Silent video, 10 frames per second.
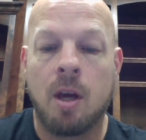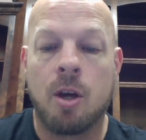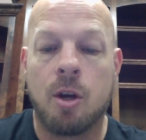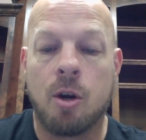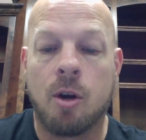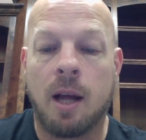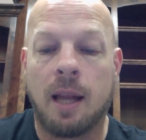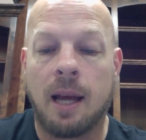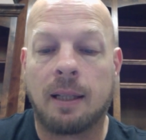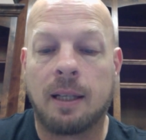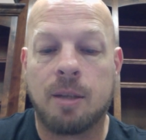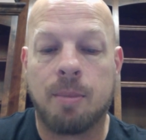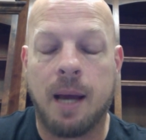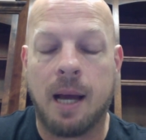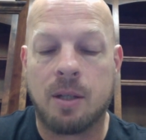You're not likely to
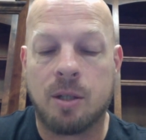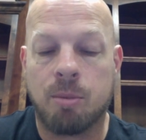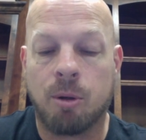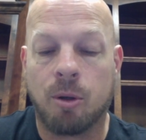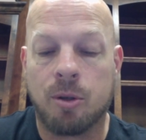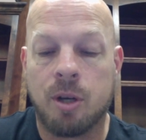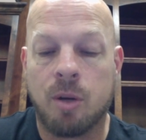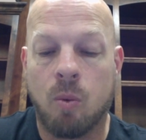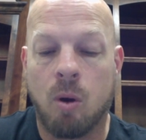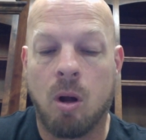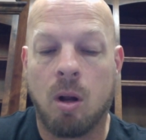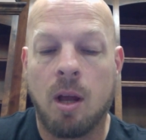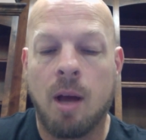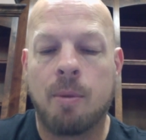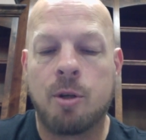be asked to build a city wall,
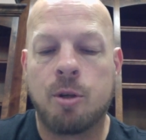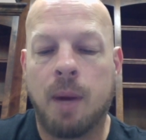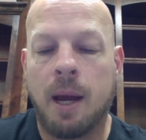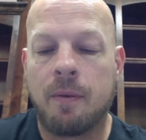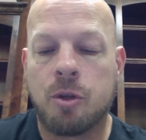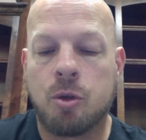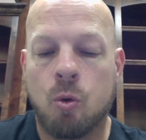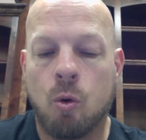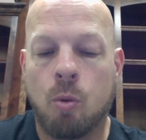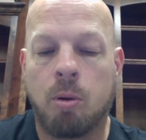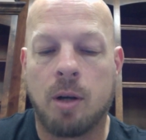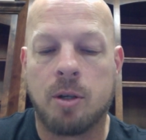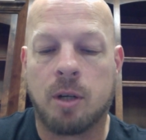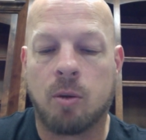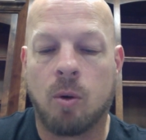but you may have a school
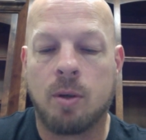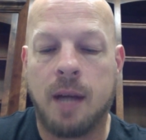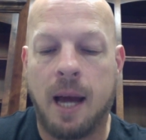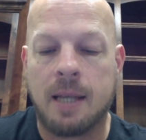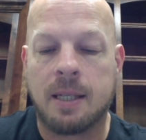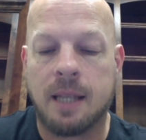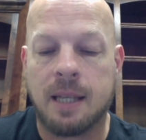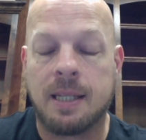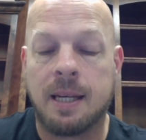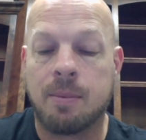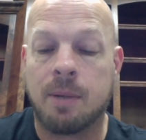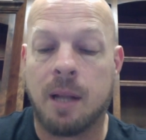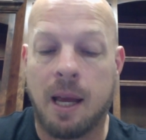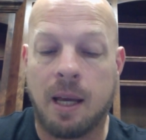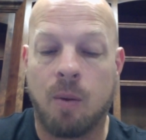project or a task that seems
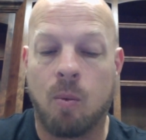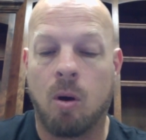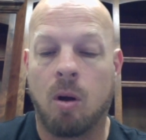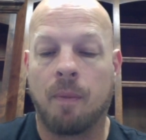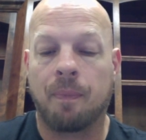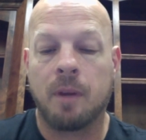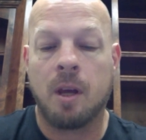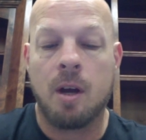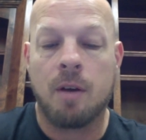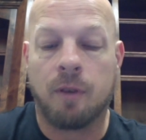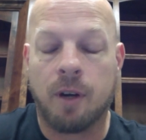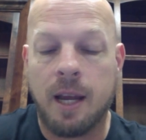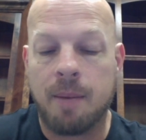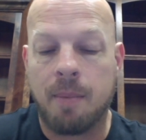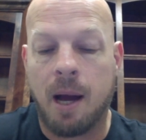like a wall. For
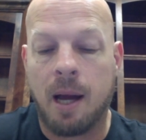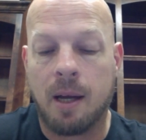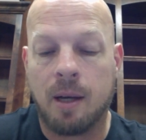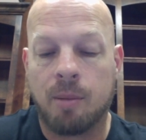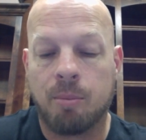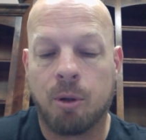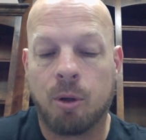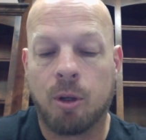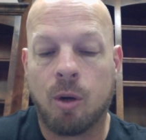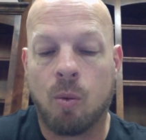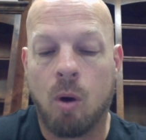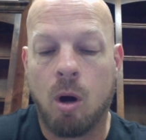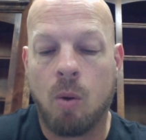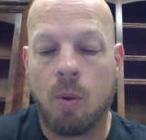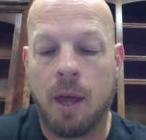Nehemiah, building a
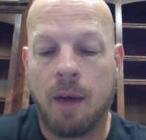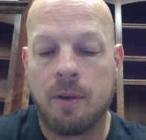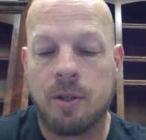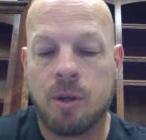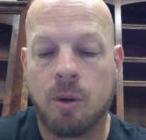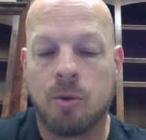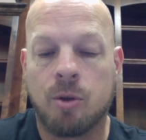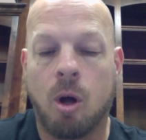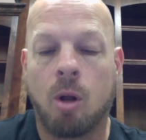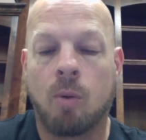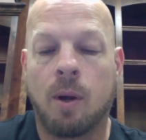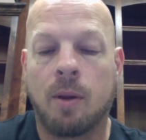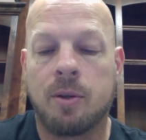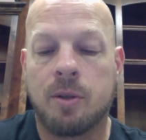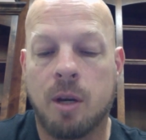wall with heavy stones all around
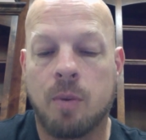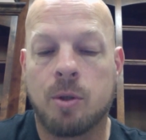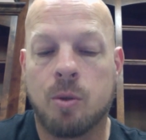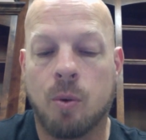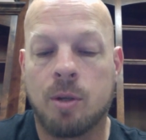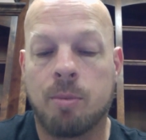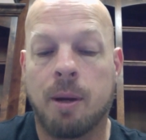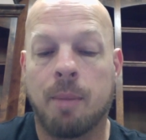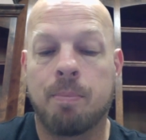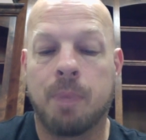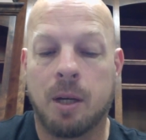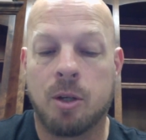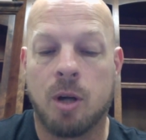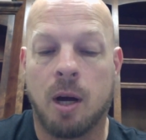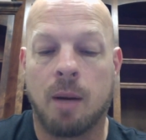the city was going to be a big
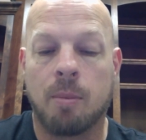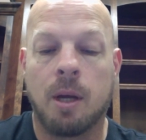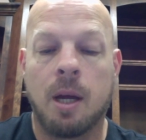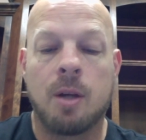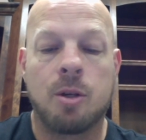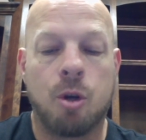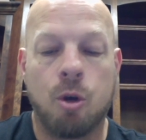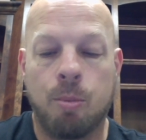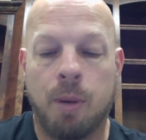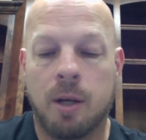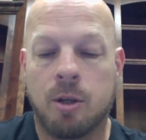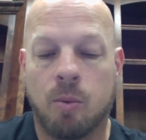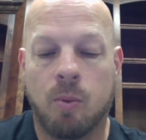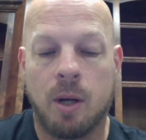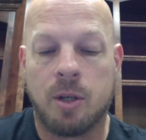job, too big to
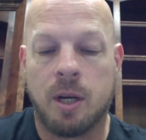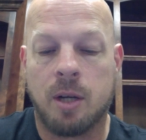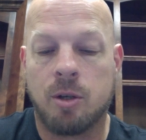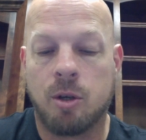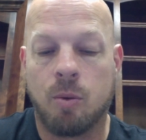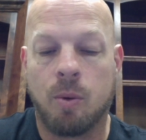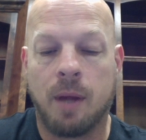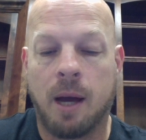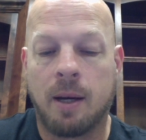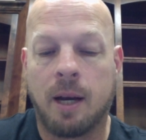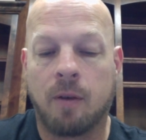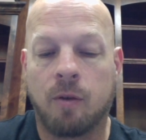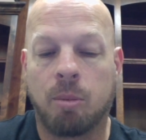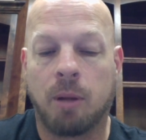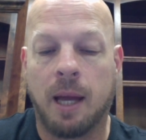rush into without careful
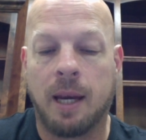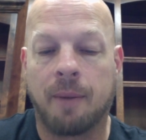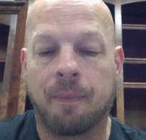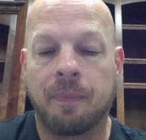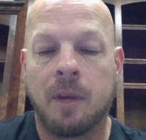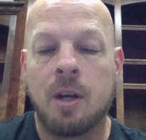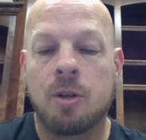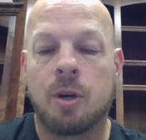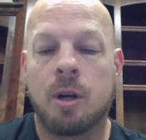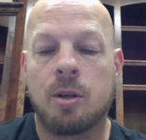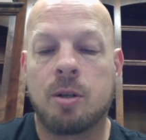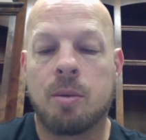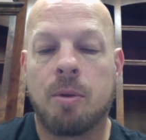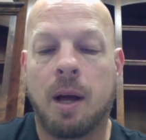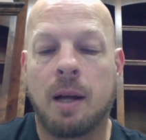planning. So here are some
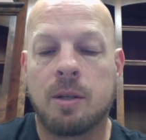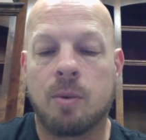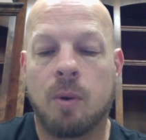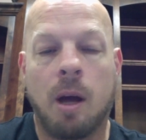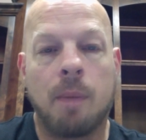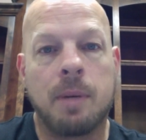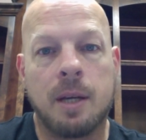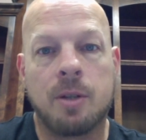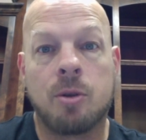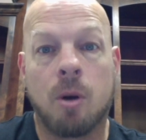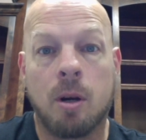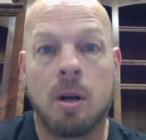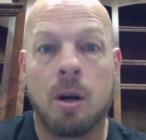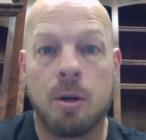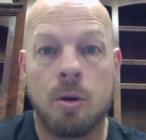thoughts that will help you get started
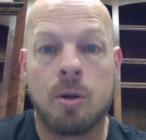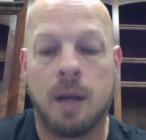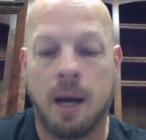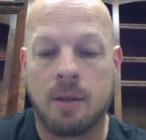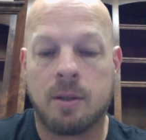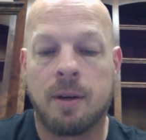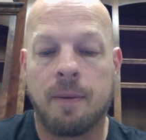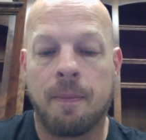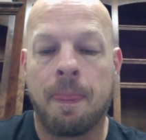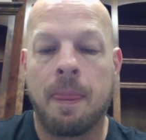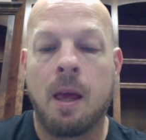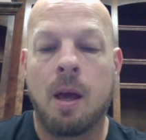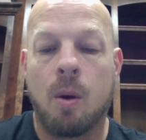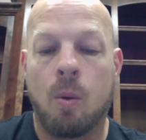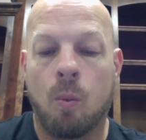on your task.
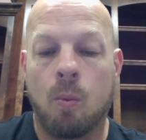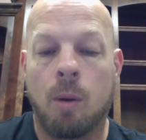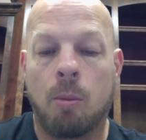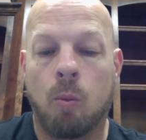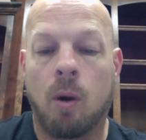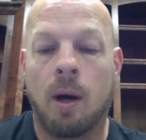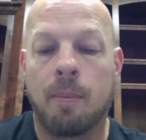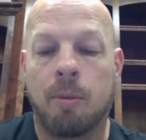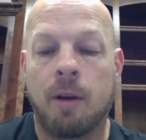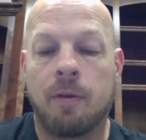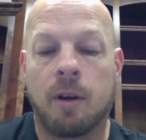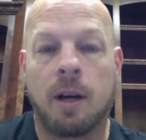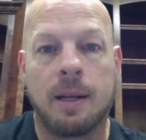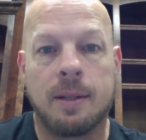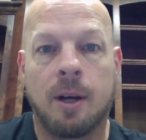Number one, pray for
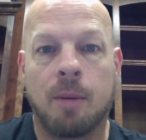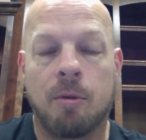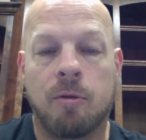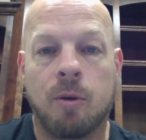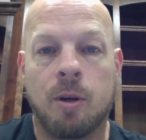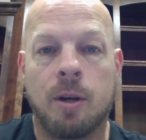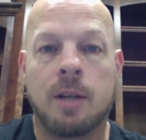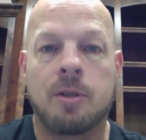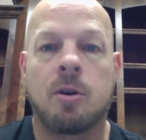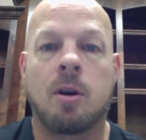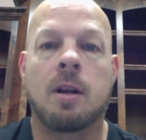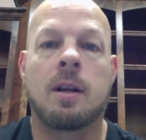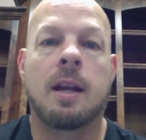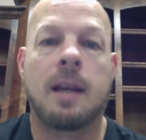God's help before you get started.